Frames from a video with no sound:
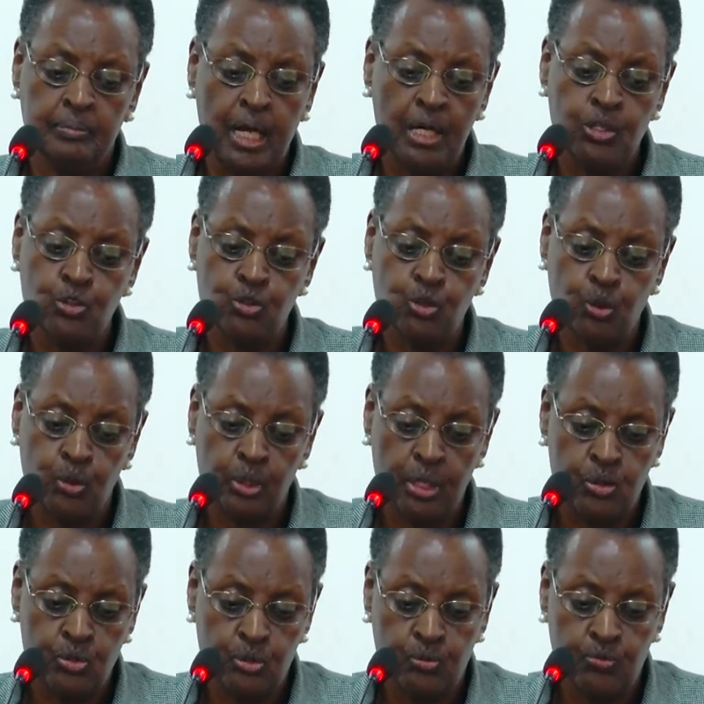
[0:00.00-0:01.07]
And so on
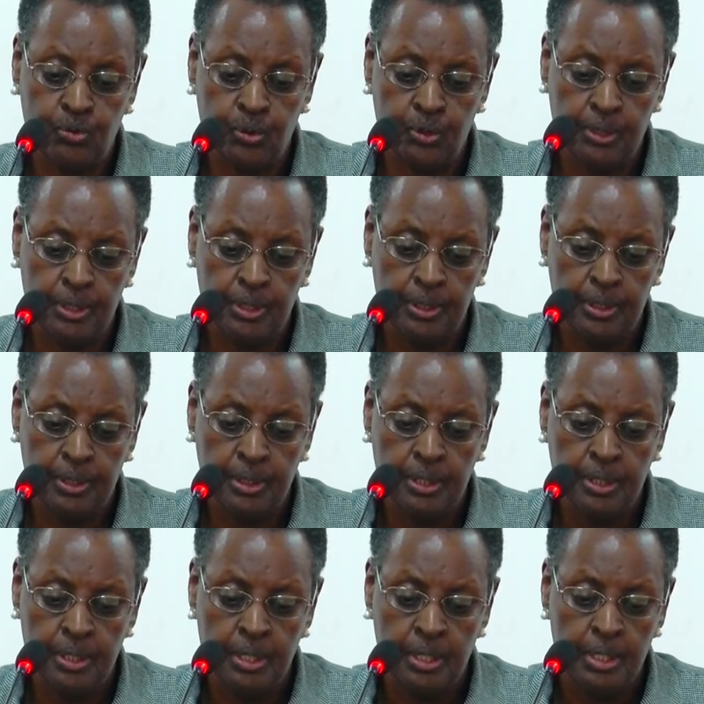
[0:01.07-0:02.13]
and so forth.
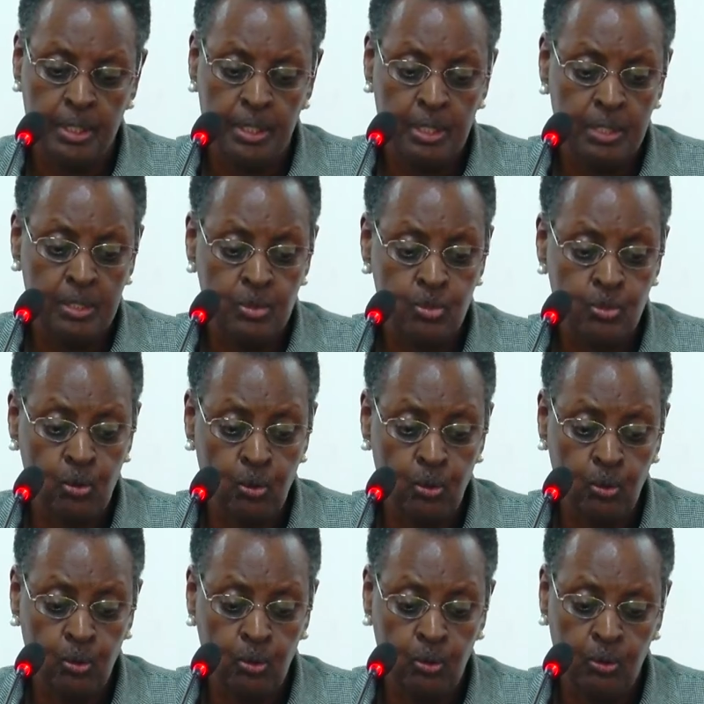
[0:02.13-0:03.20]

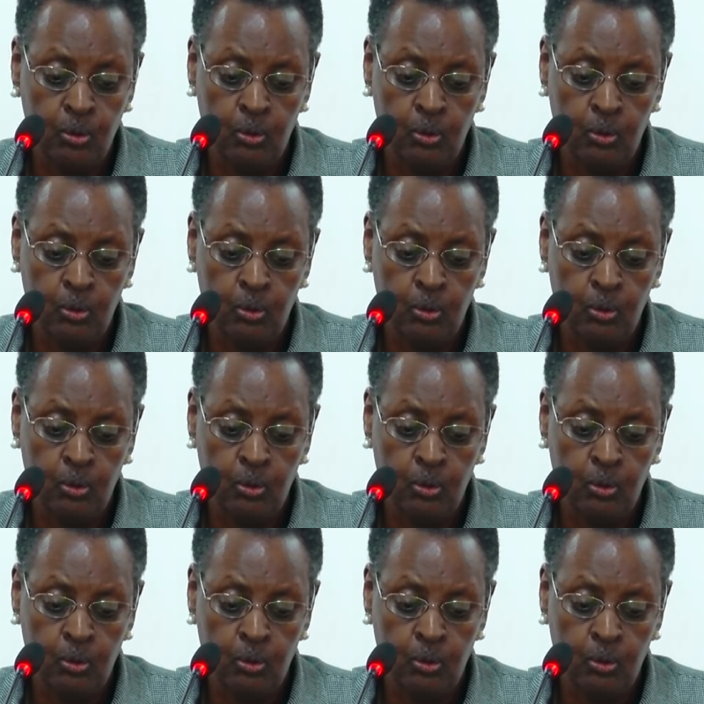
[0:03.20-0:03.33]
So,